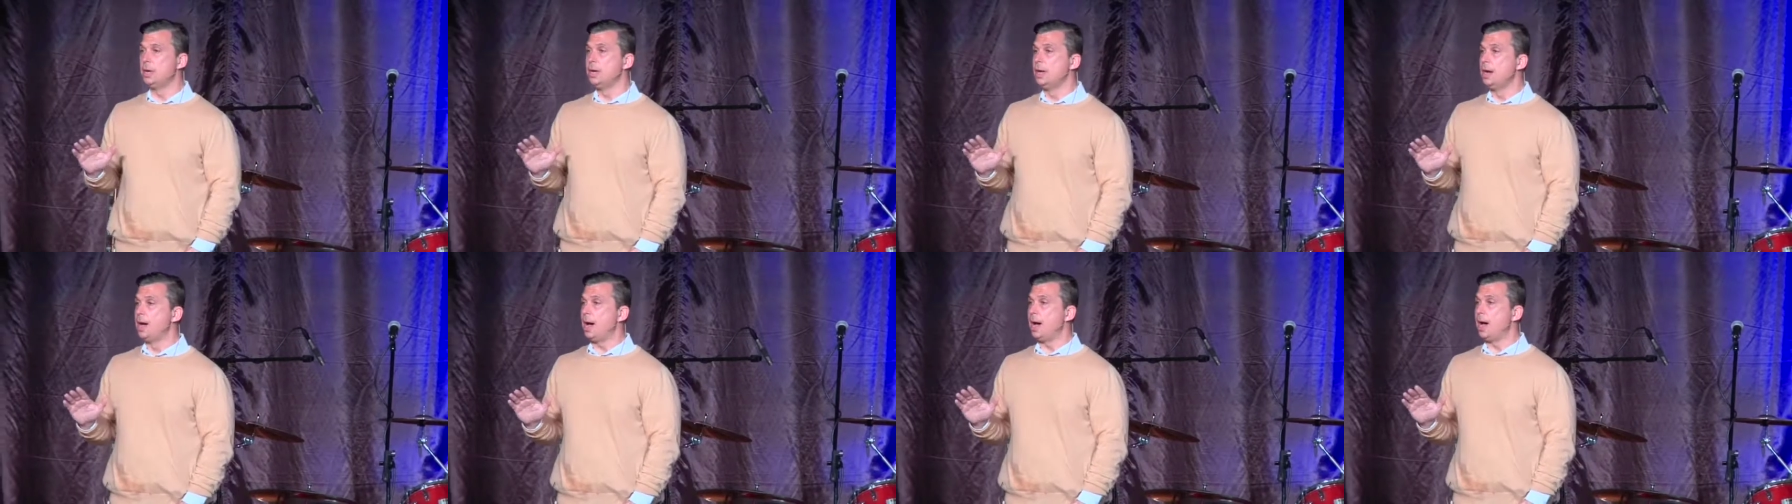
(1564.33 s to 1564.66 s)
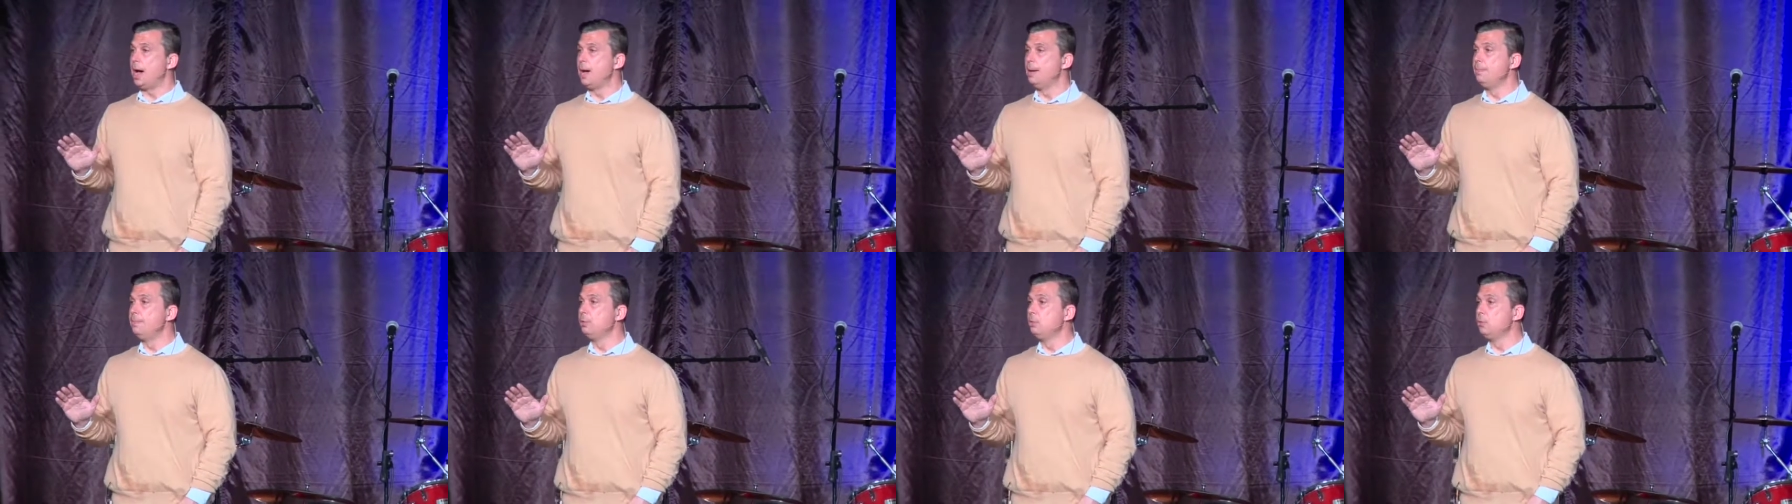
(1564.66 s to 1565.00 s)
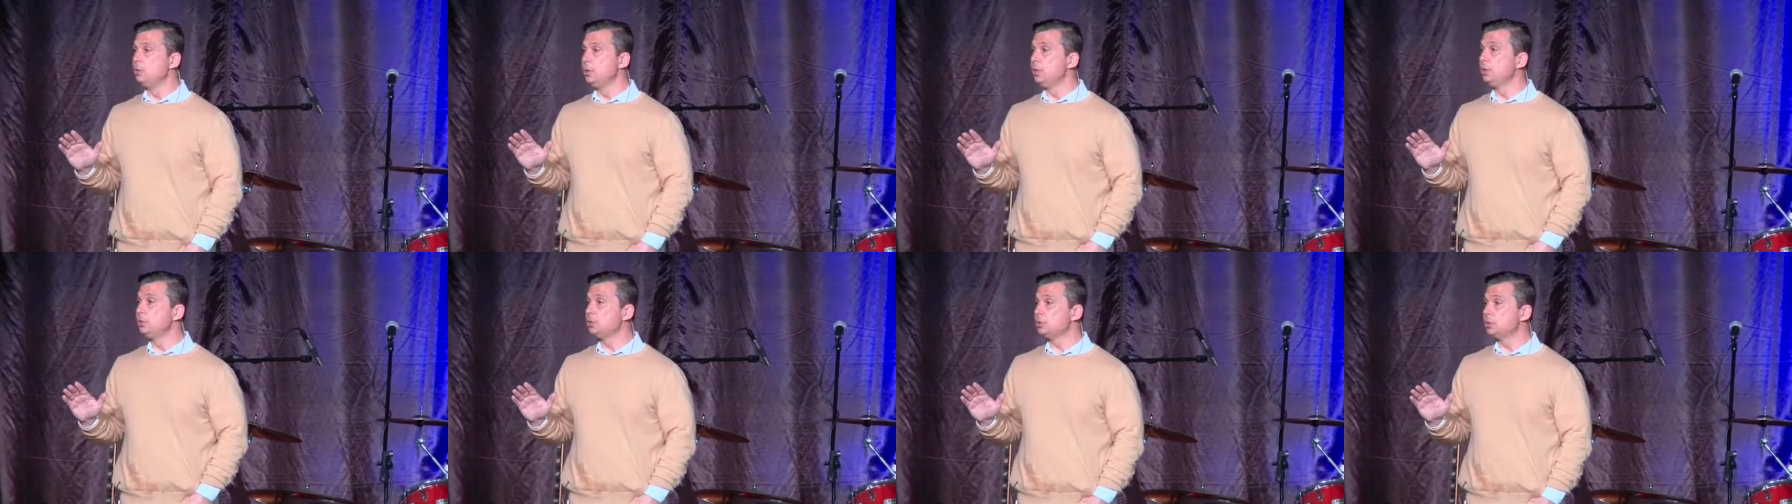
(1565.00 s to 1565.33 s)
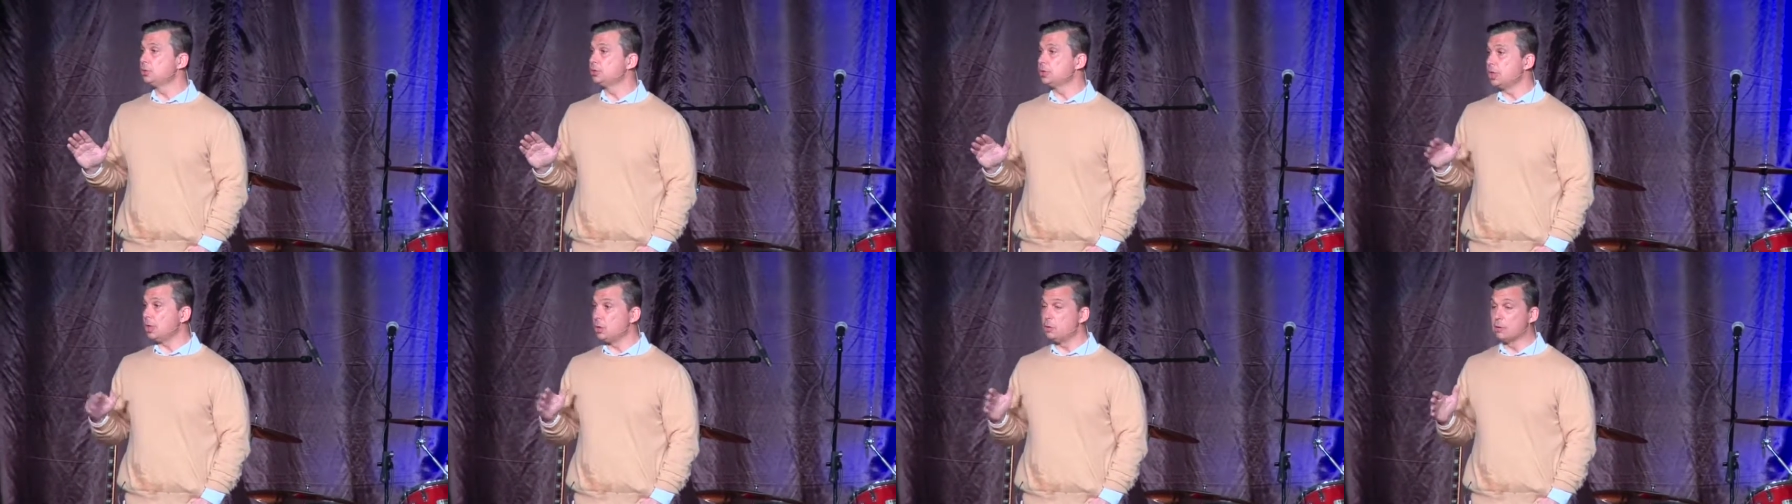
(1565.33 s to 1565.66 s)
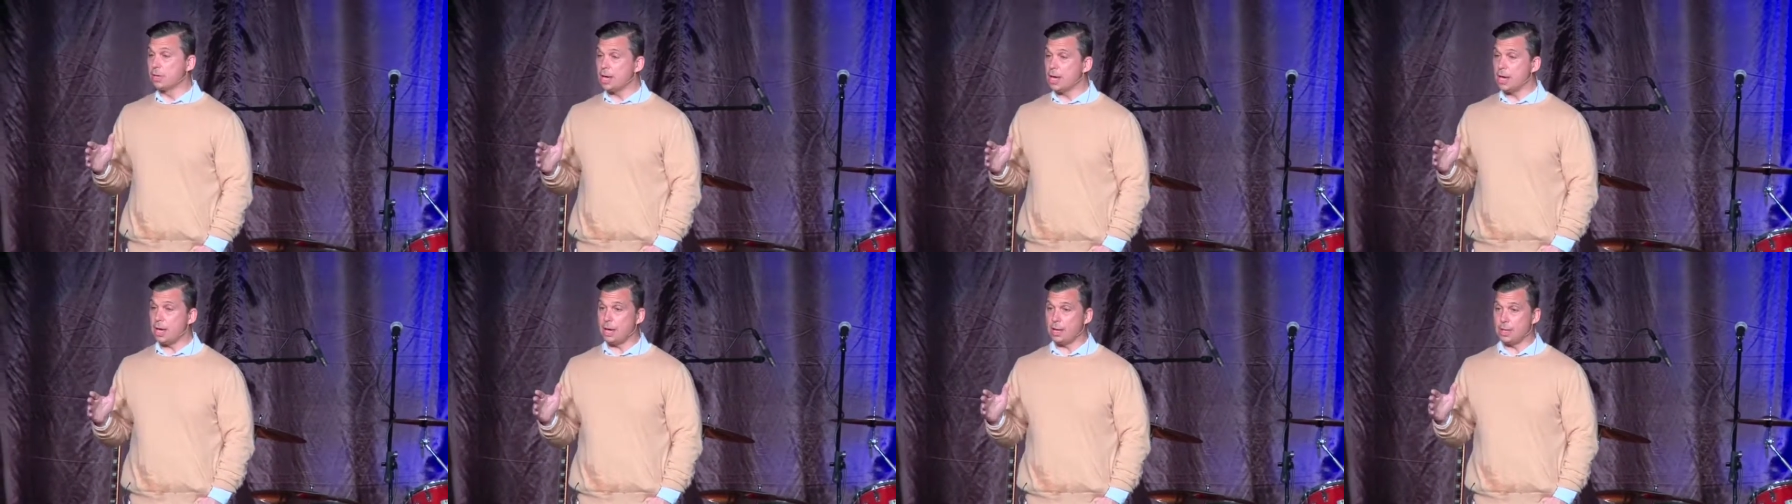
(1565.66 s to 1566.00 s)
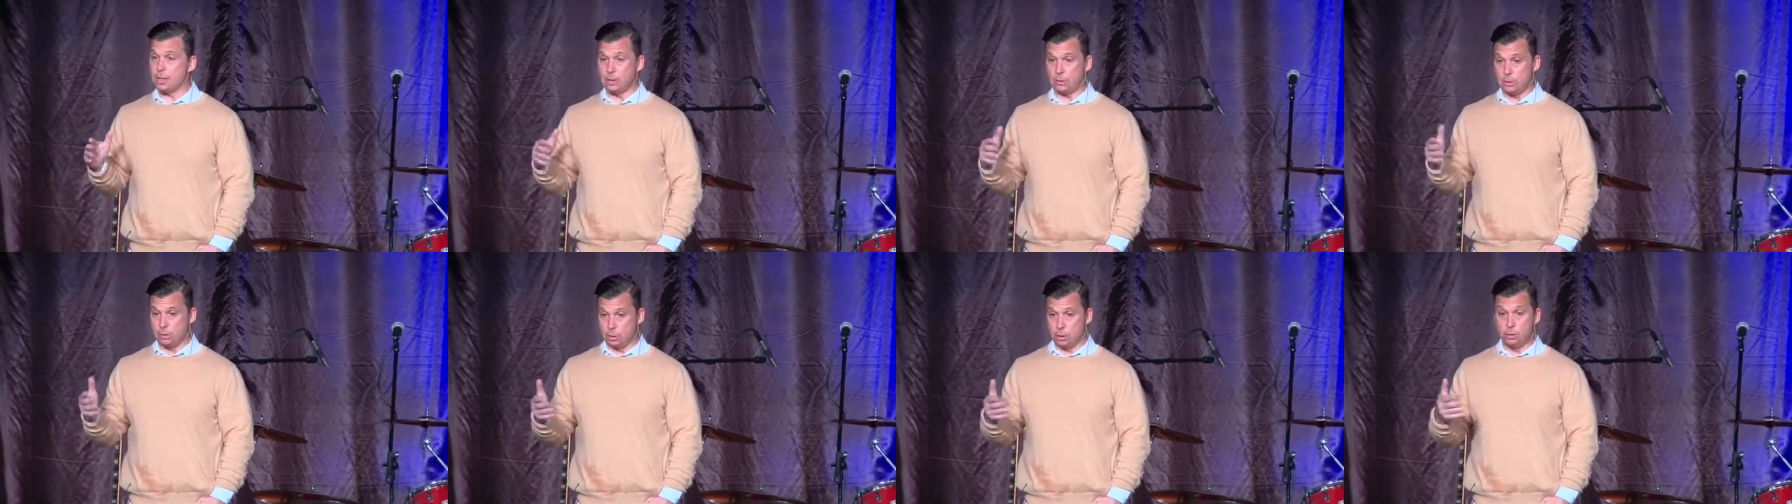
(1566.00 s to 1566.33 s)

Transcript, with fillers: I'm going to say, Okay, you know,